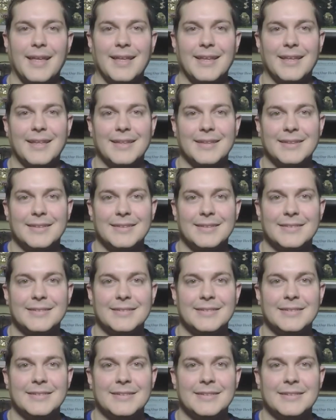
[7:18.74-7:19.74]

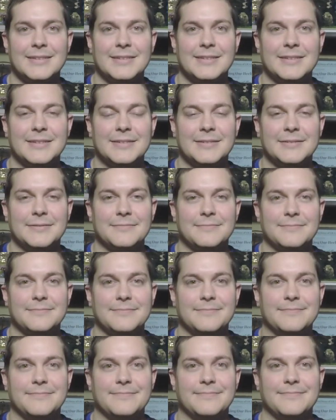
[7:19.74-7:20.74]

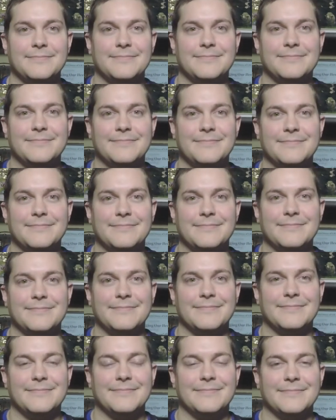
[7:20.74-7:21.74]

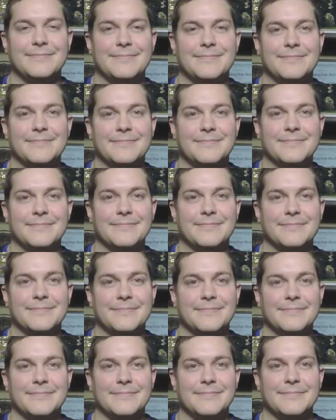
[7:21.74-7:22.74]

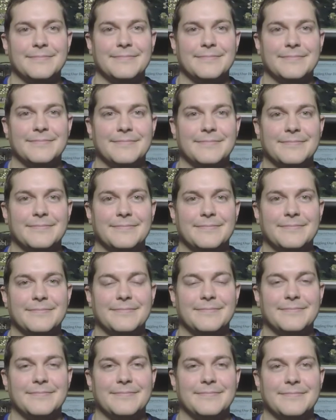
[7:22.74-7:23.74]

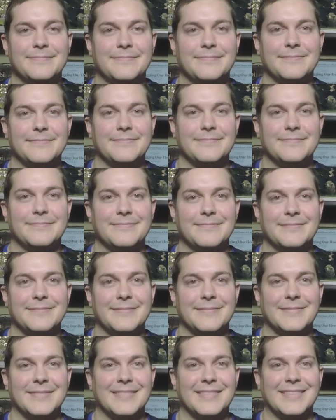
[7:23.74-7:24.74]

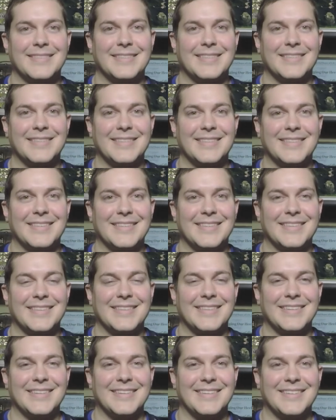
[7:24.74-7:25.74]

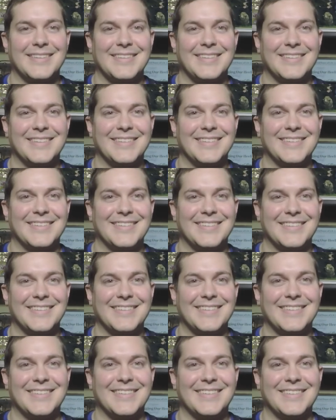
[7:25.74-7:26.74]
This person isn't speaking.